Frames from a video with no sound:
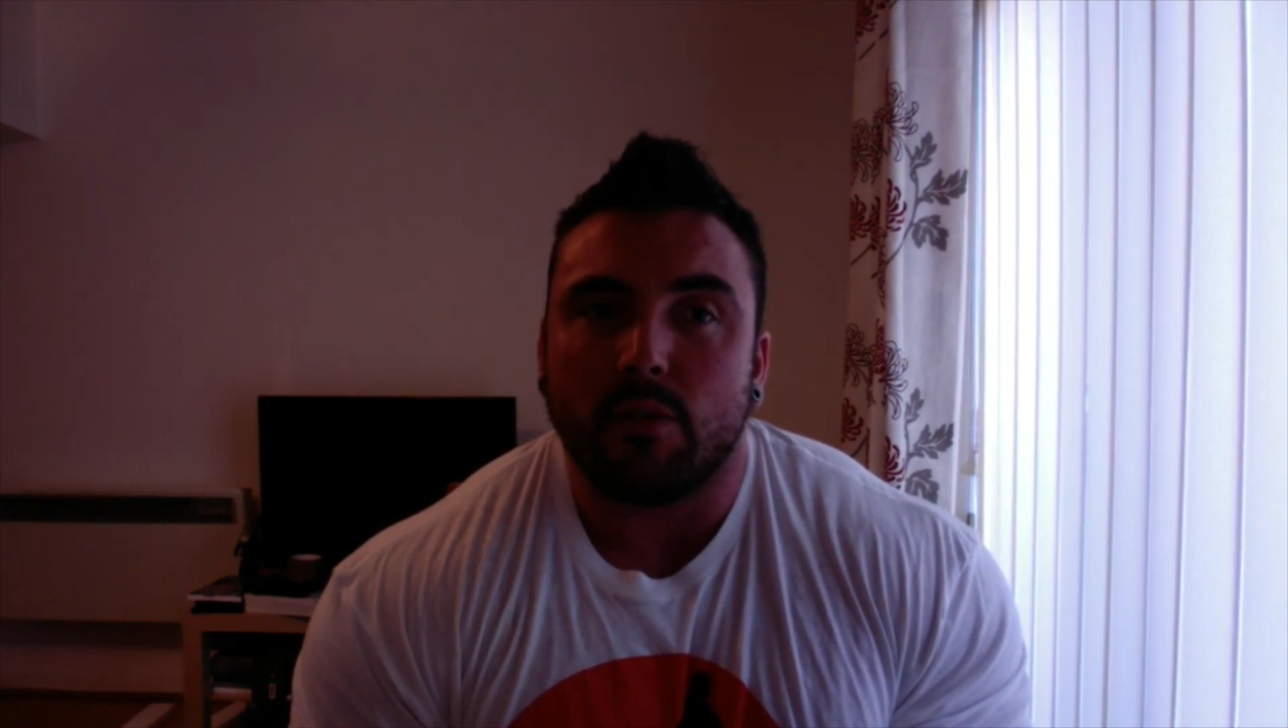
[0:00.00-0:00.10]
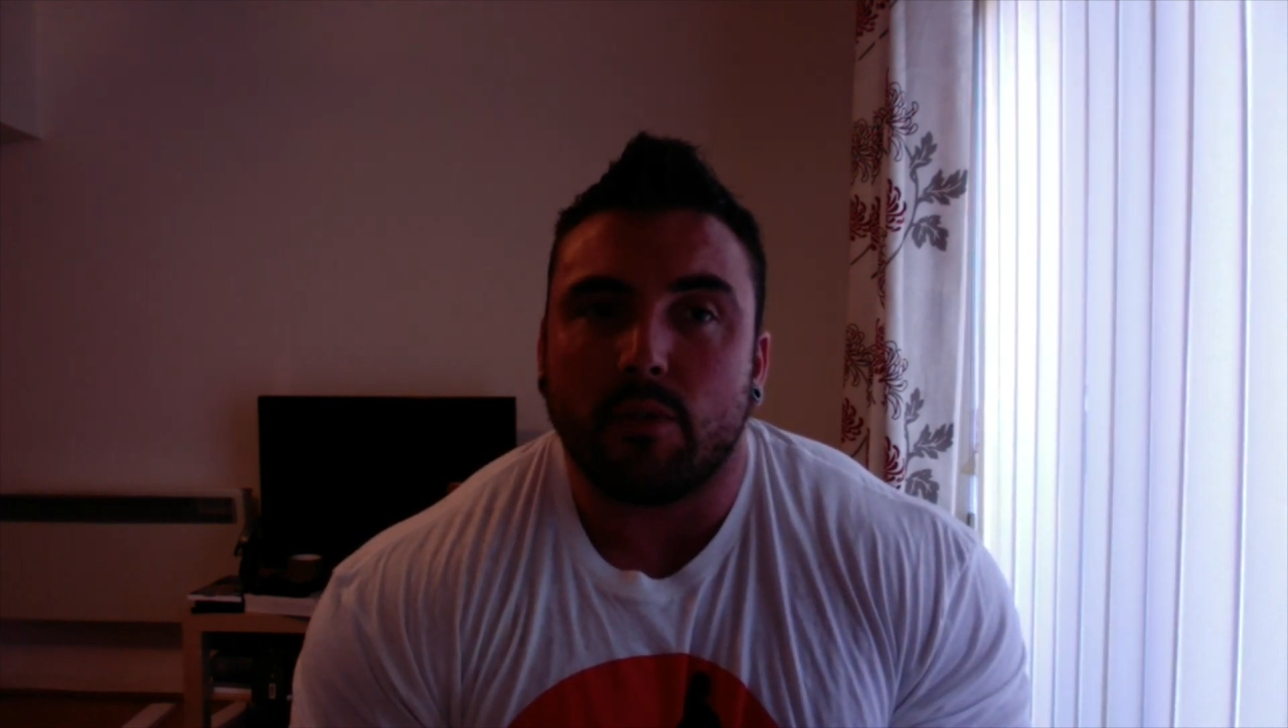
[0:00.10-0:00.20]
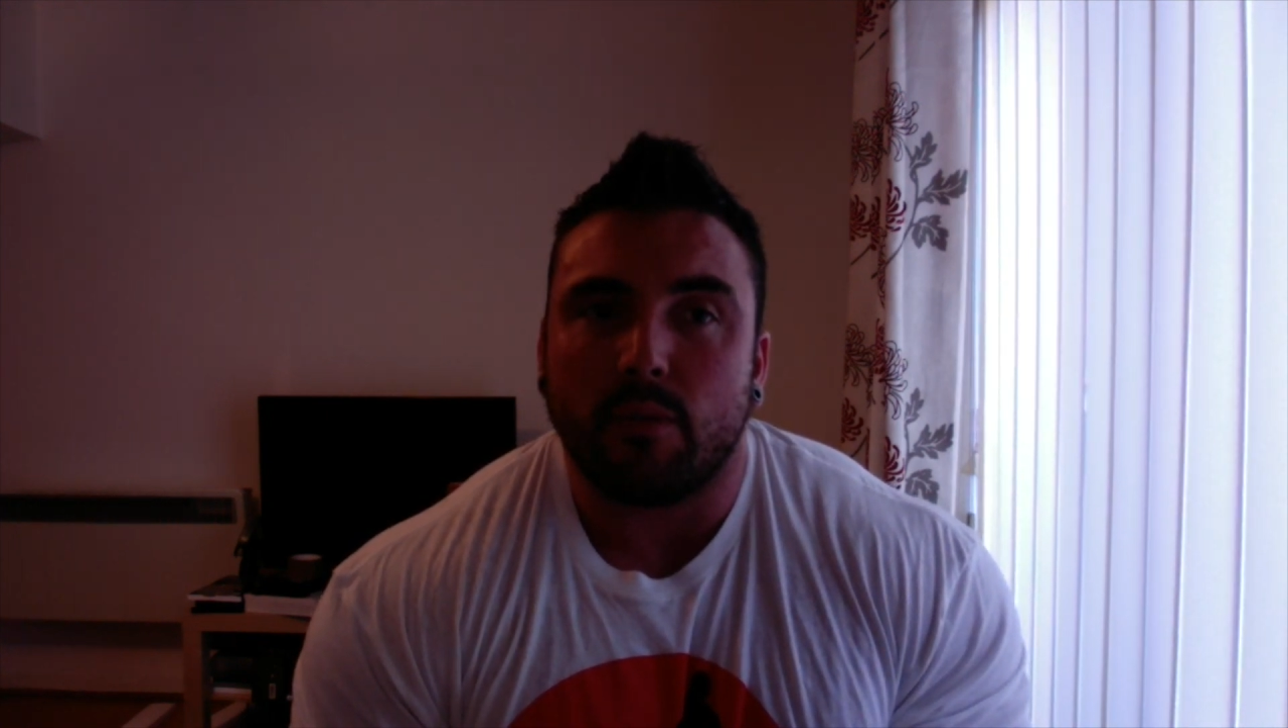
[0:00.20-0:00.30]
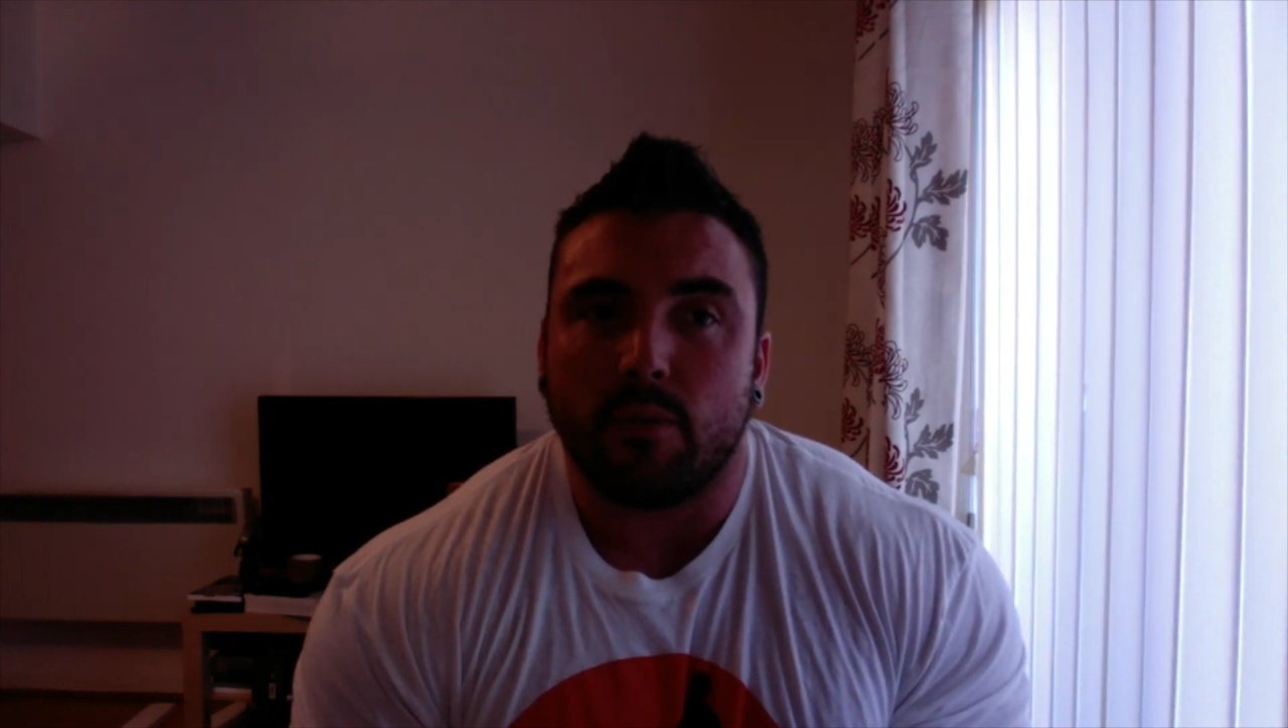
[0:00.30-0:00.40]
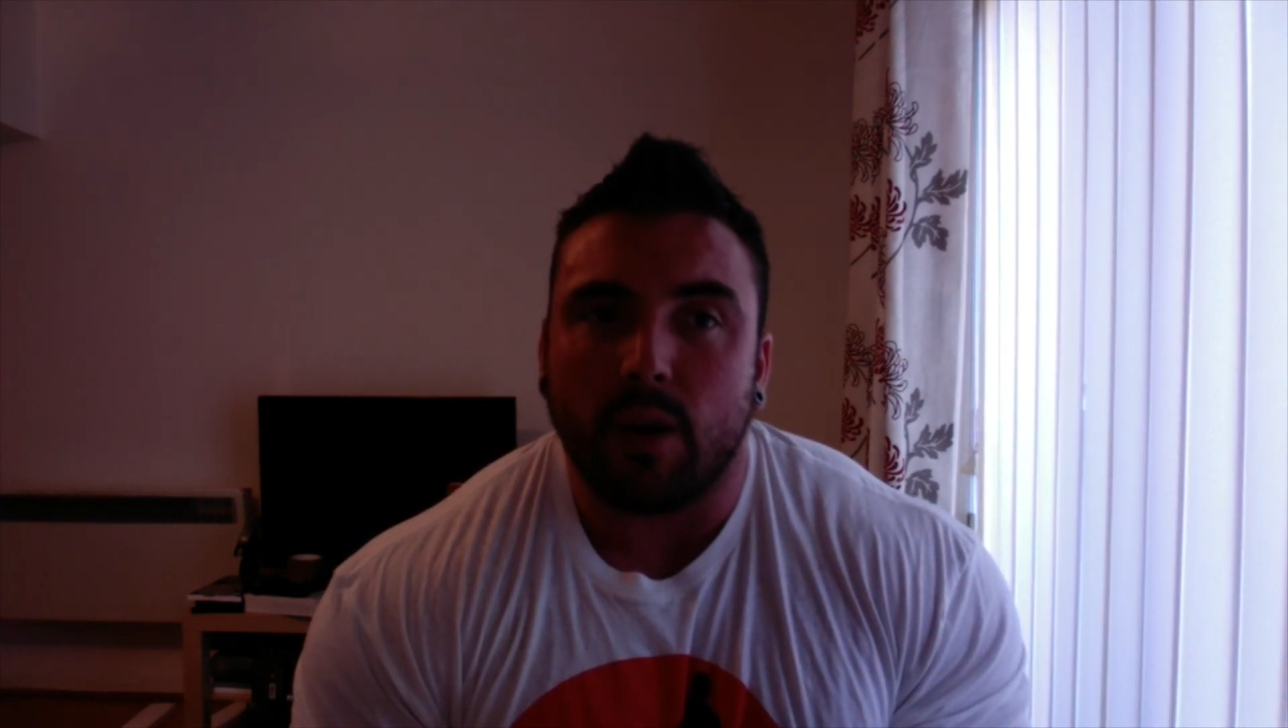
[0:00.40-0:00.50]

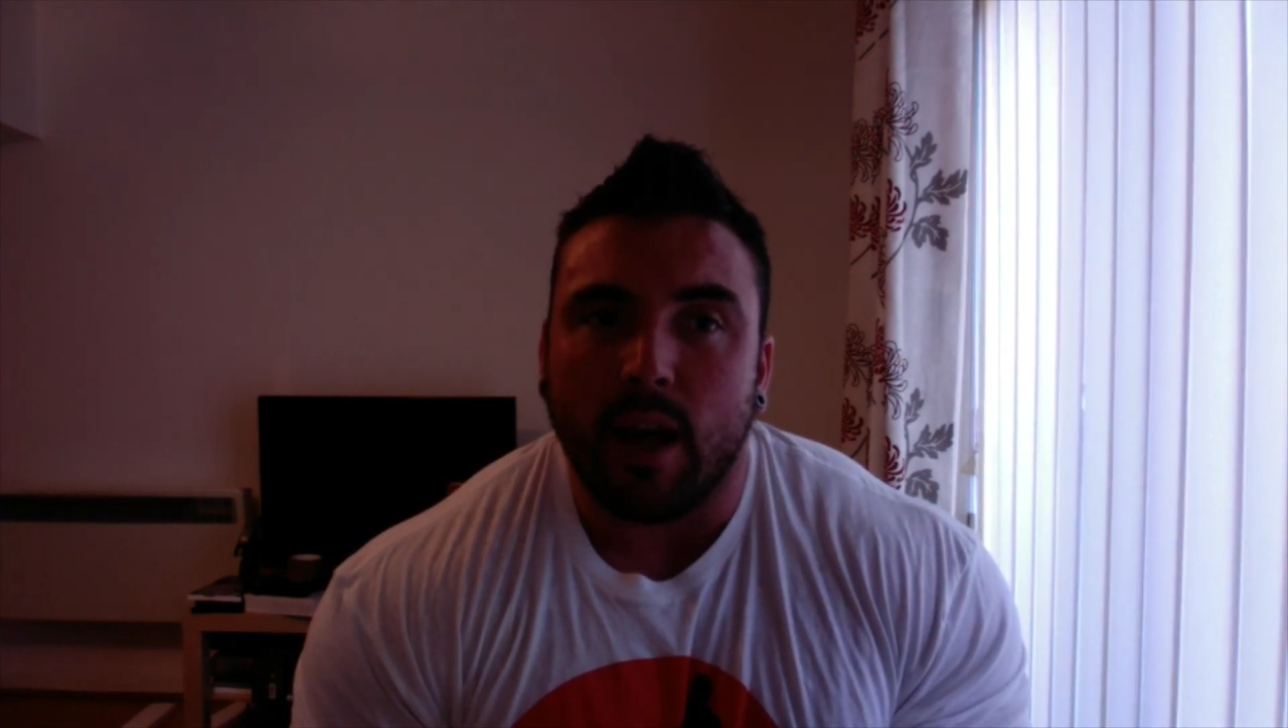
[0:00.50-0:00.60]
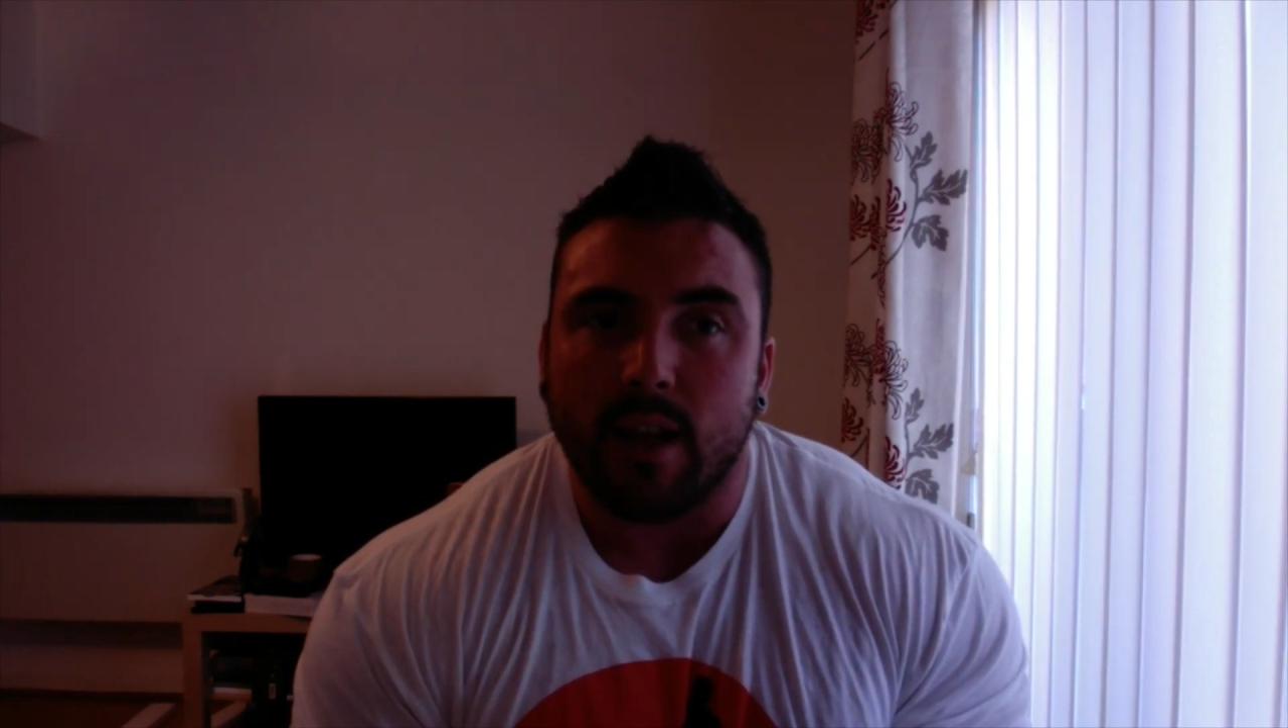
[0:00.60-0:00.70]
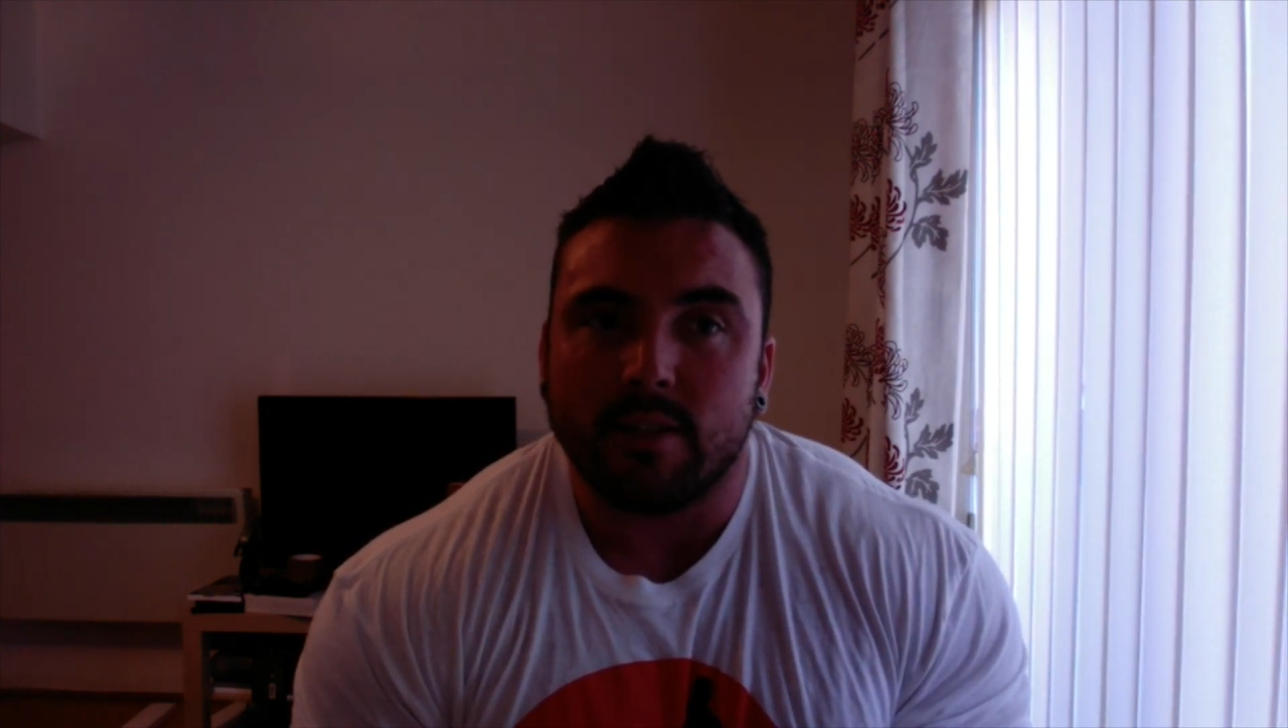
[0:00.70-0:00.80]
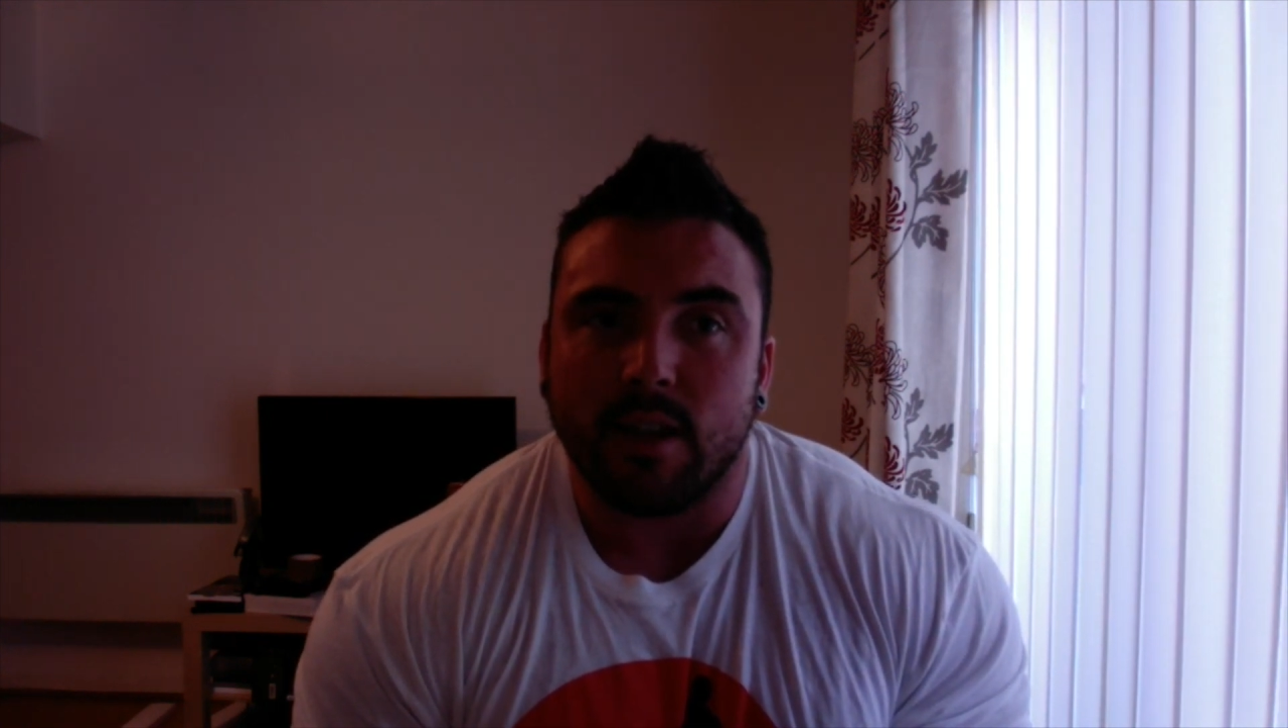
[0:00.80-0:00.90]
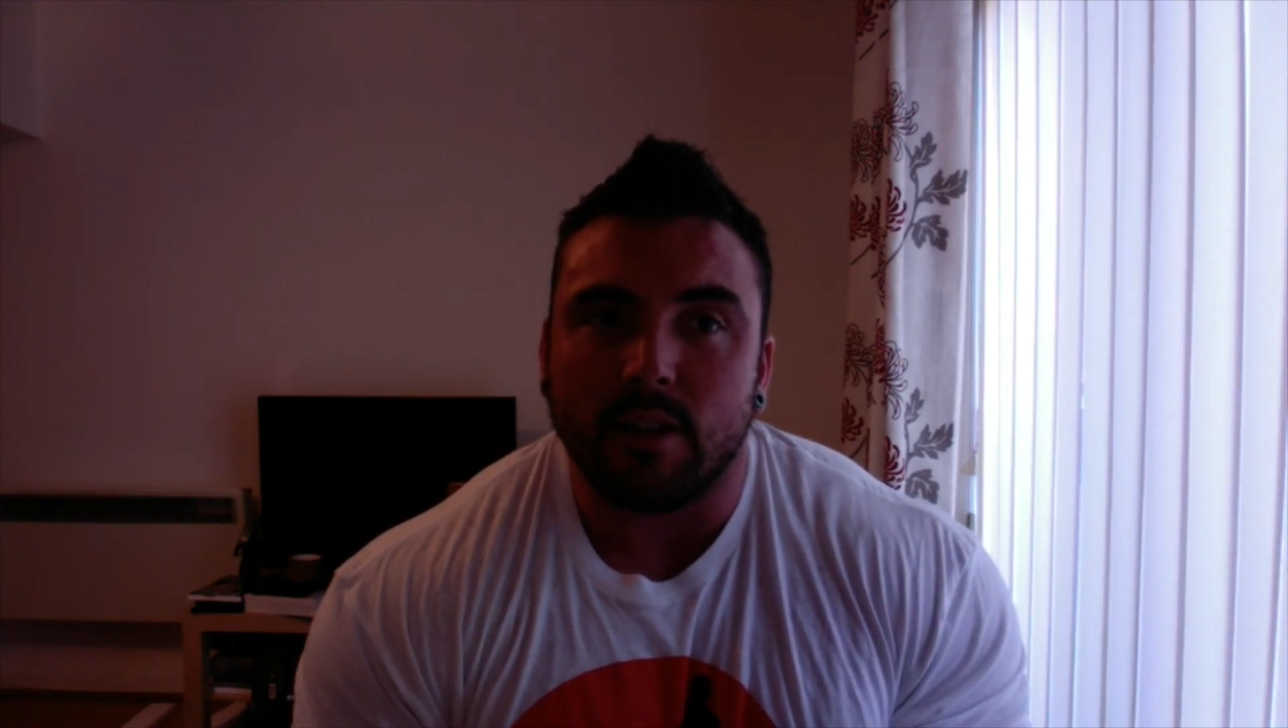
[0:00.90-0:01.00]
flat